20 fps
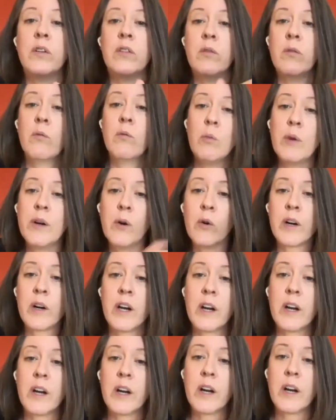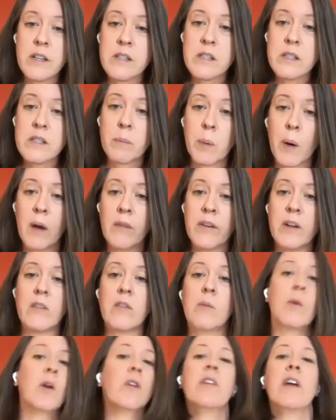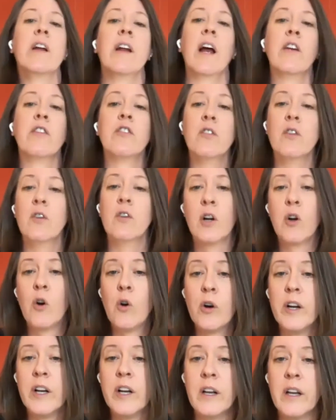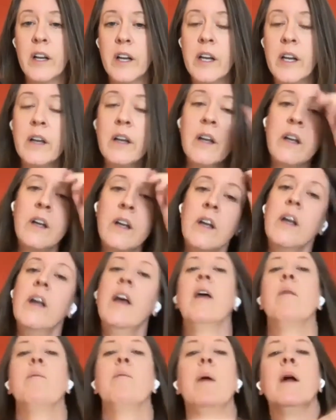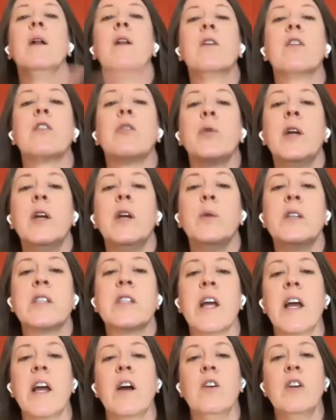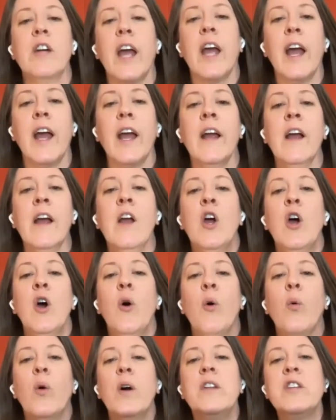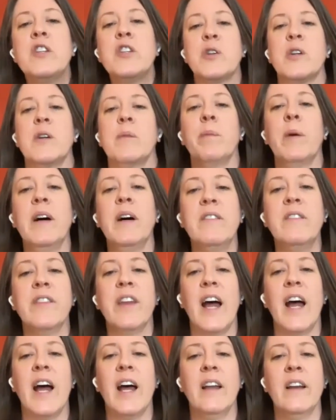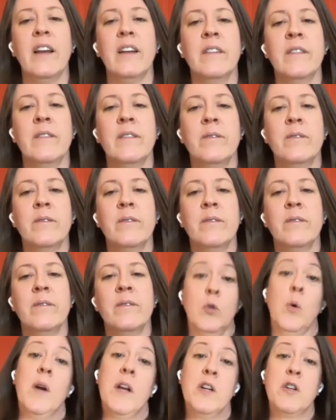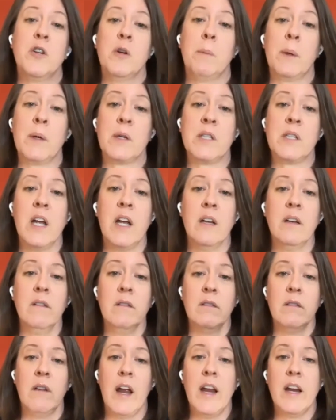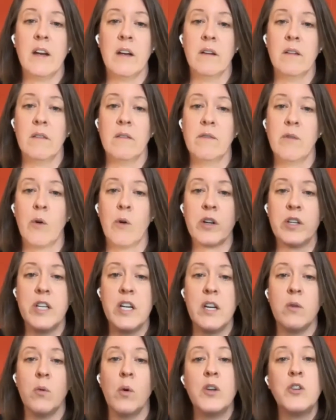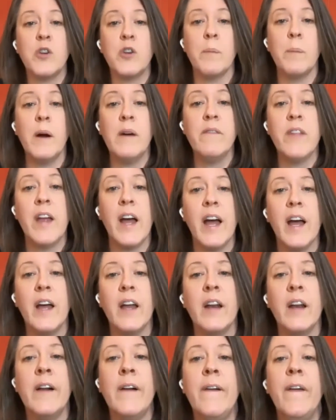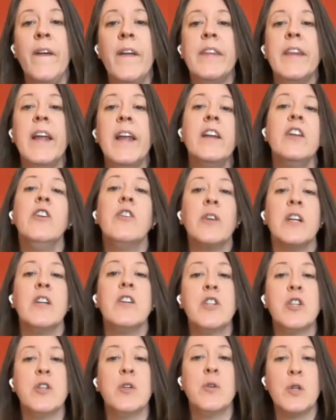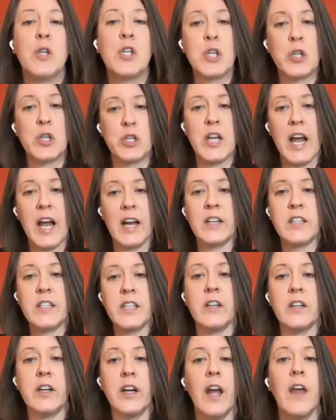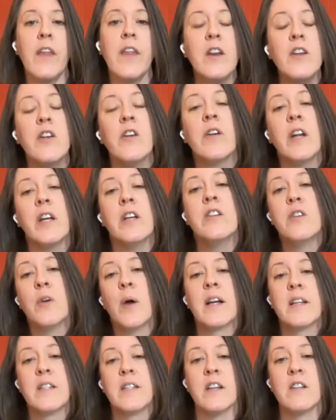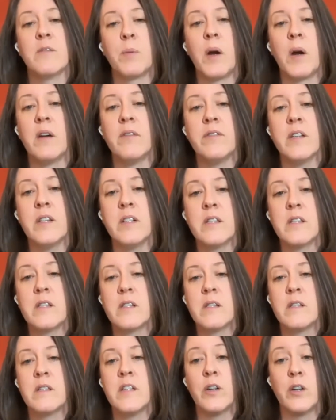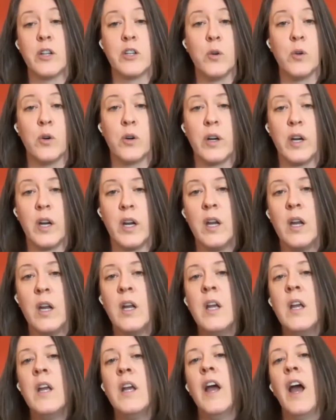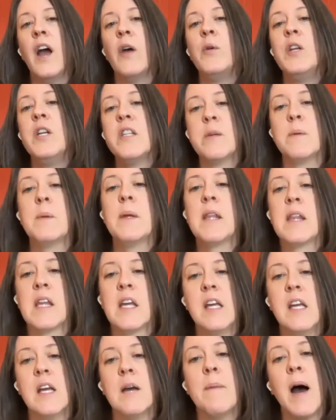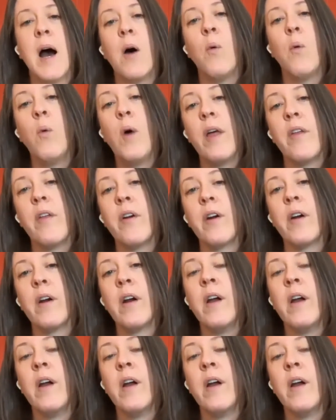reorganize the profit of a multinational accordingly, and Pillar 3 would say, okay, once you're above that, 22%, 8 and 14, once you're above that, then you're into surtax area, then you're into excess profits territory, and we need to be thinking about whether